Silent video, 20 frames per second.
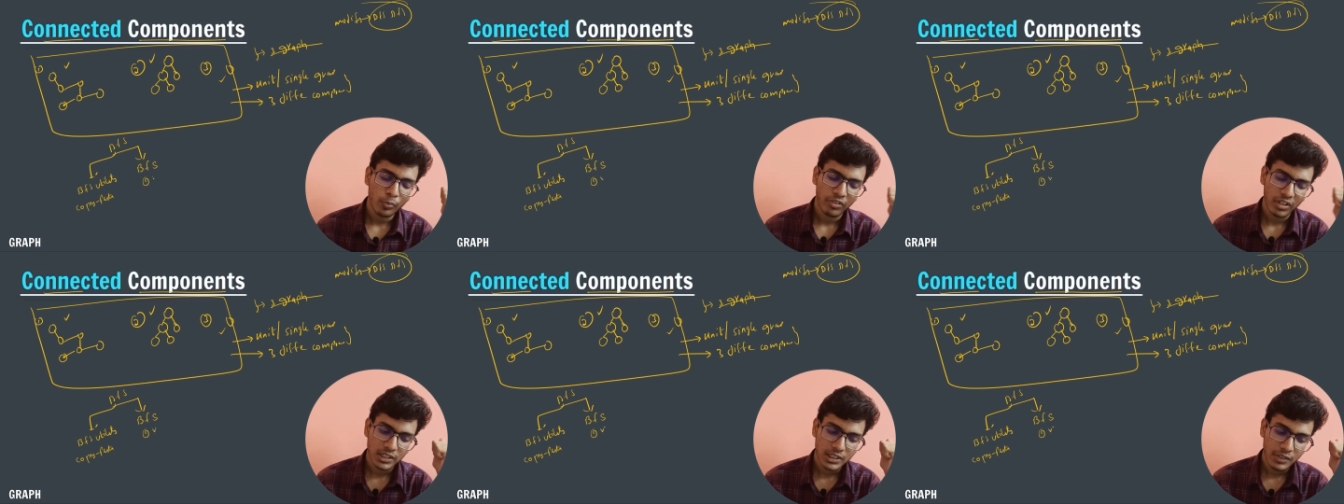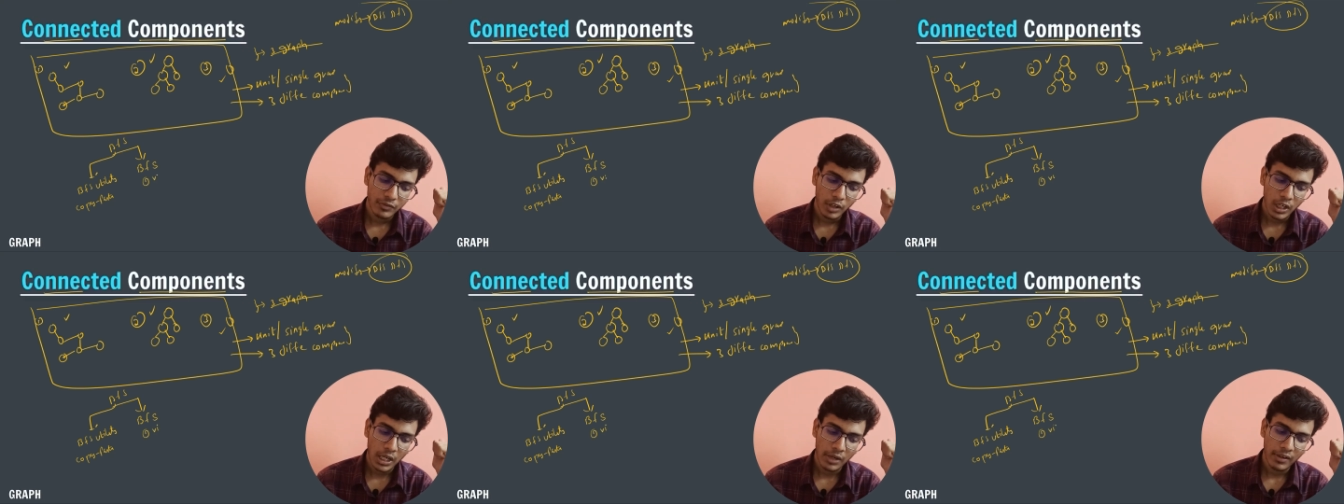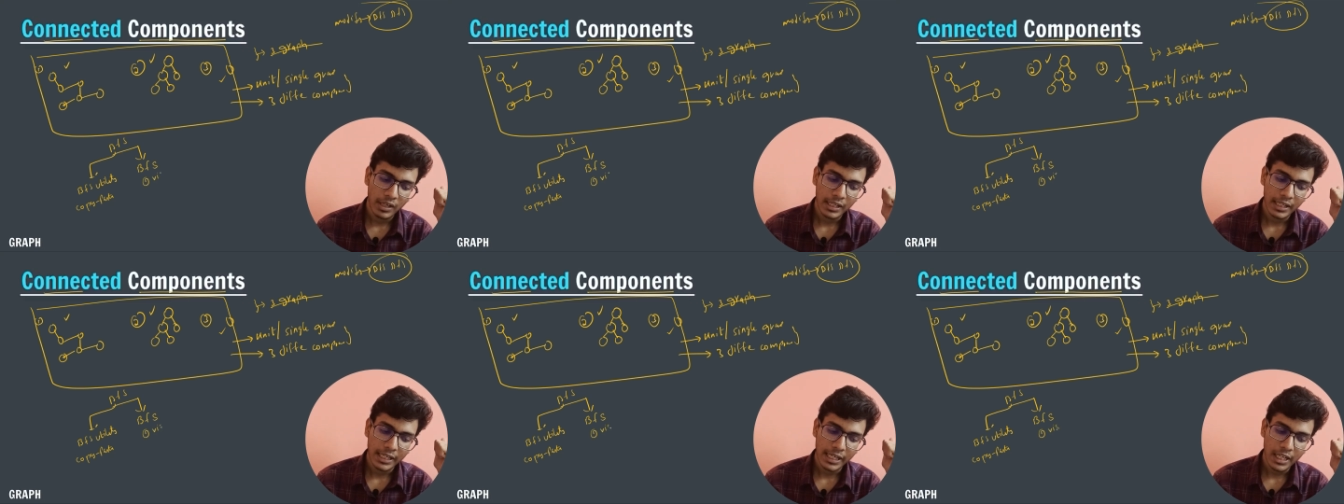First of all, I
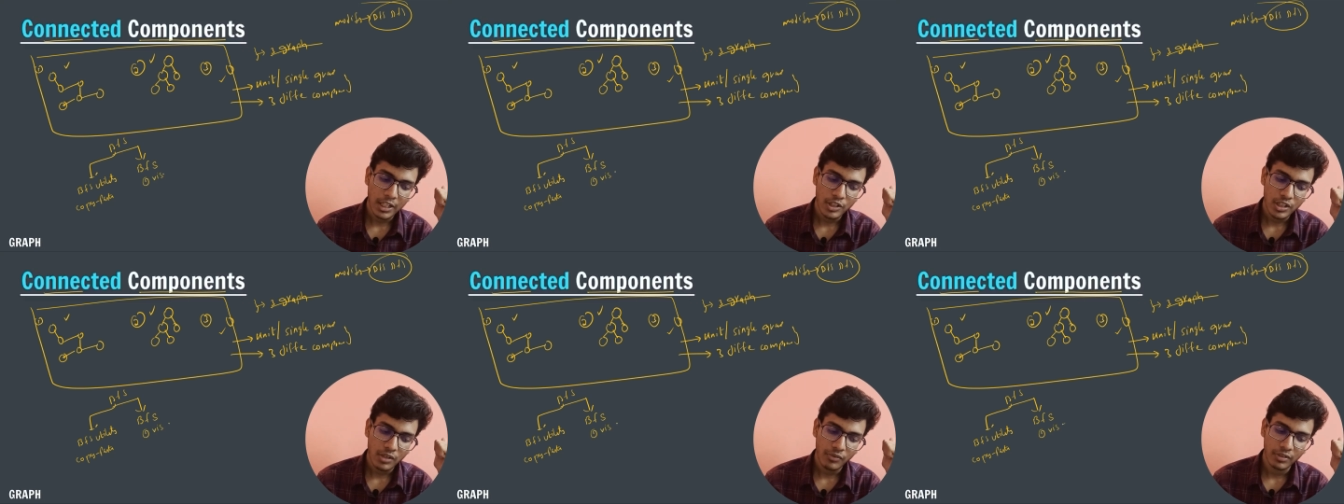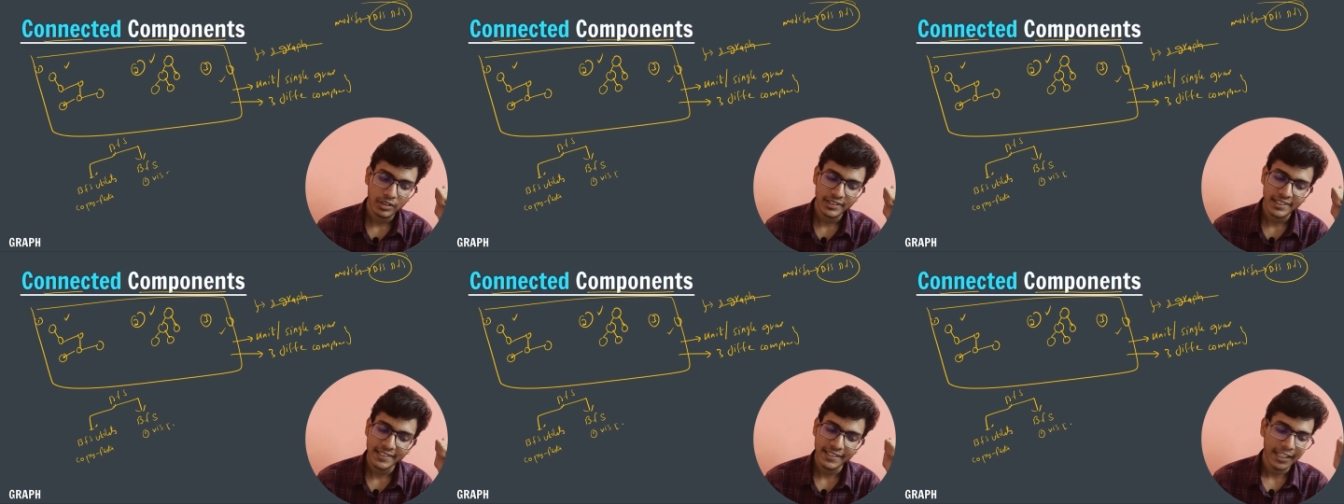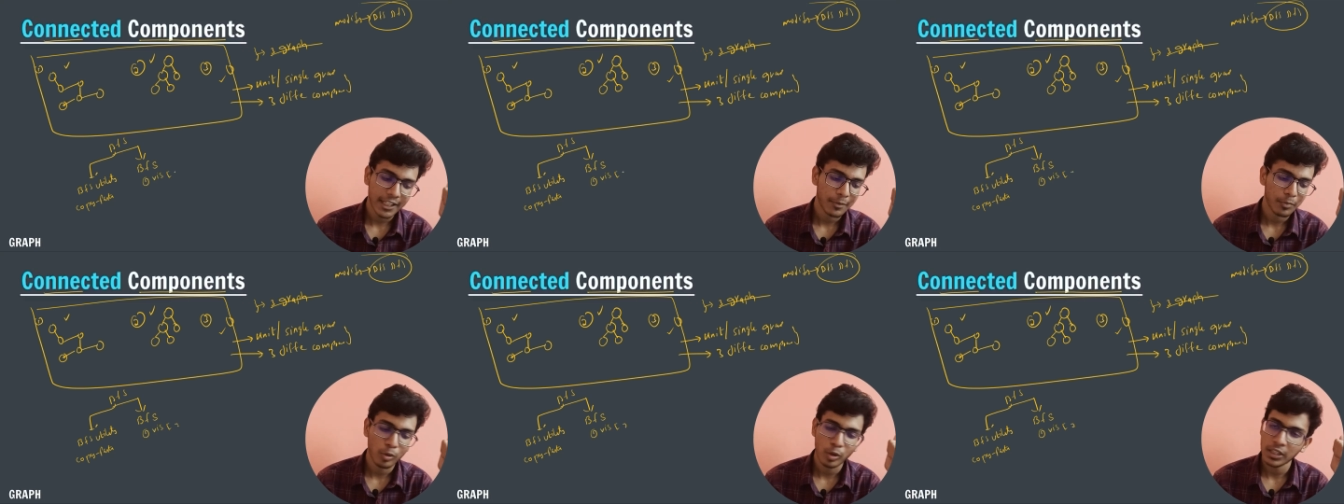will create a
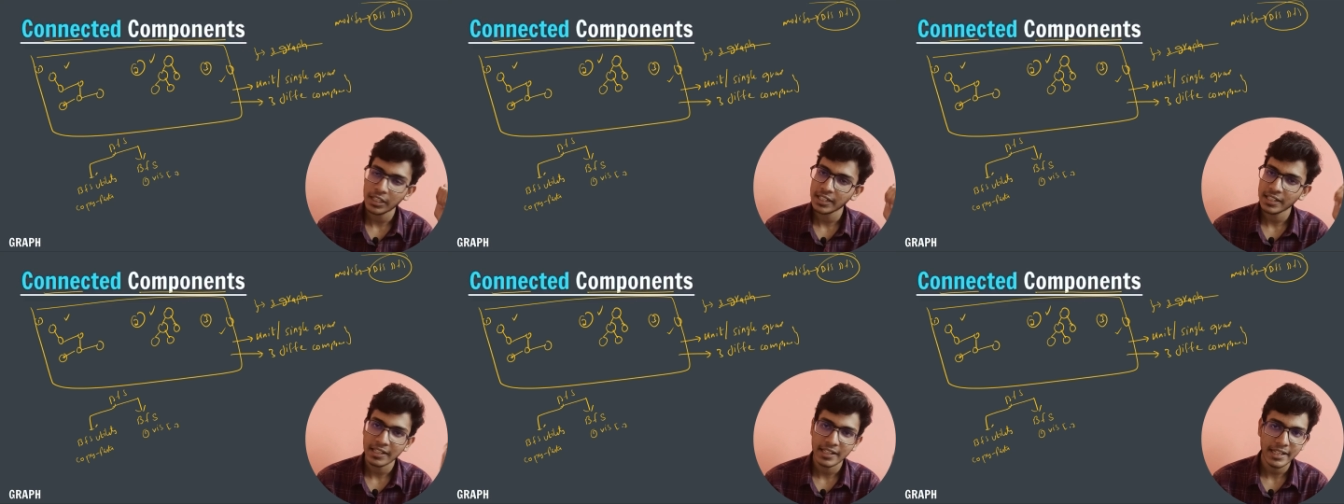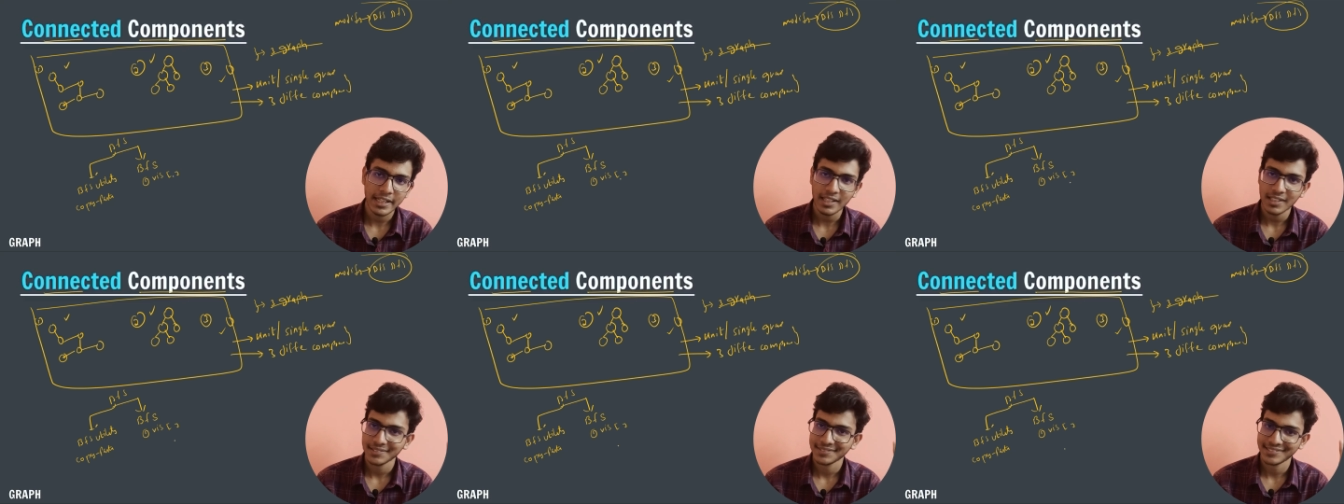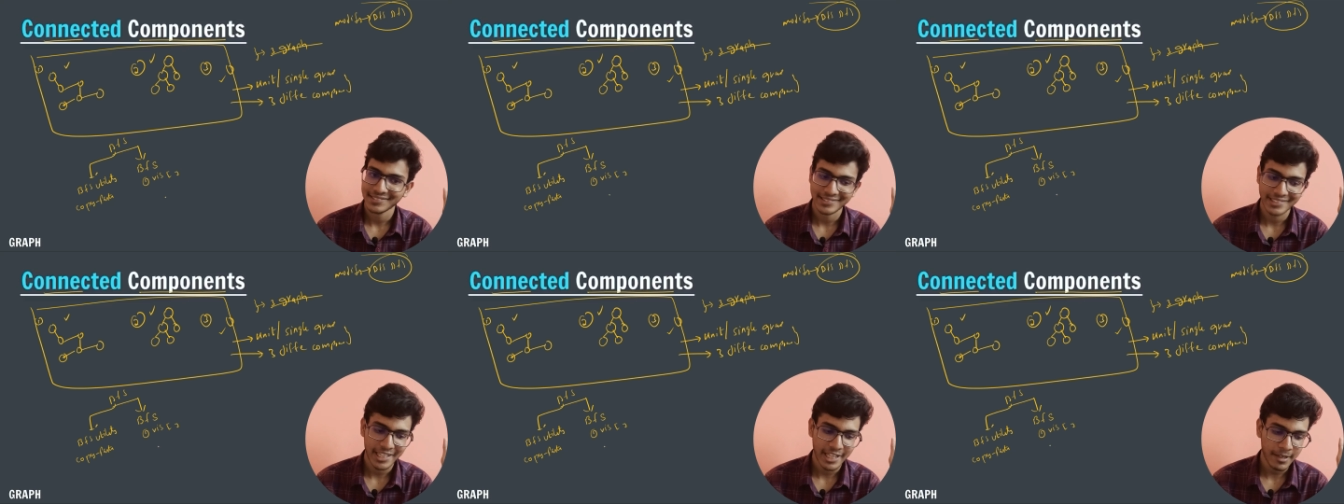visited boolean array,
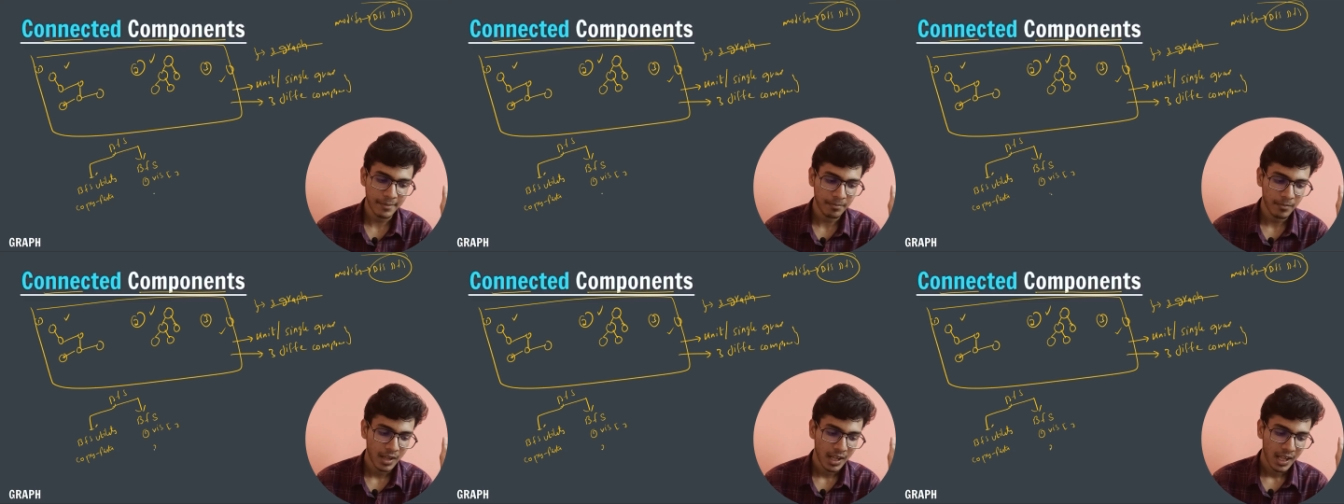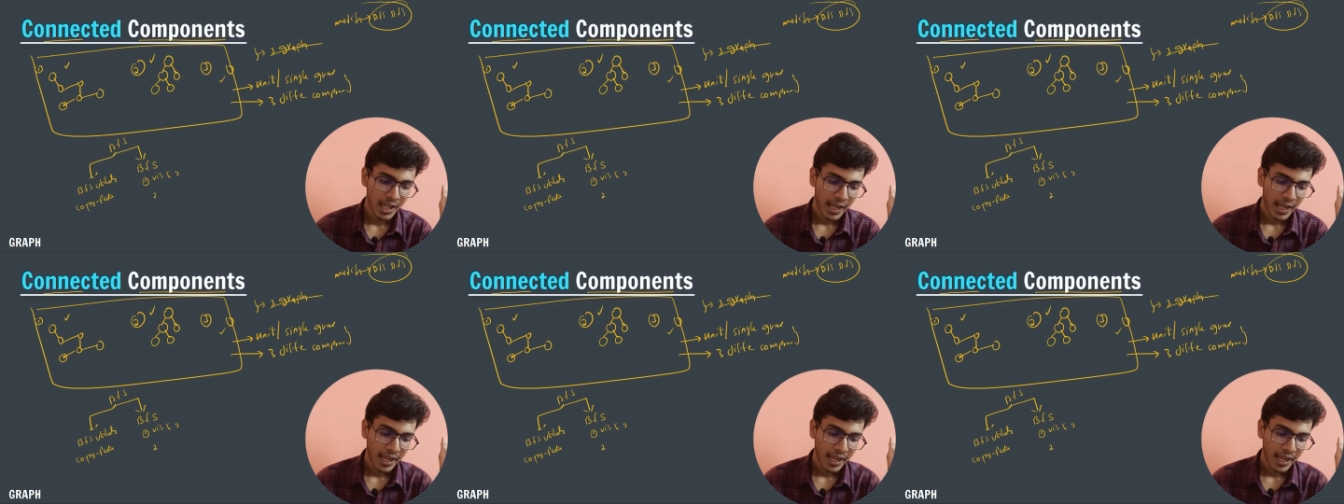same,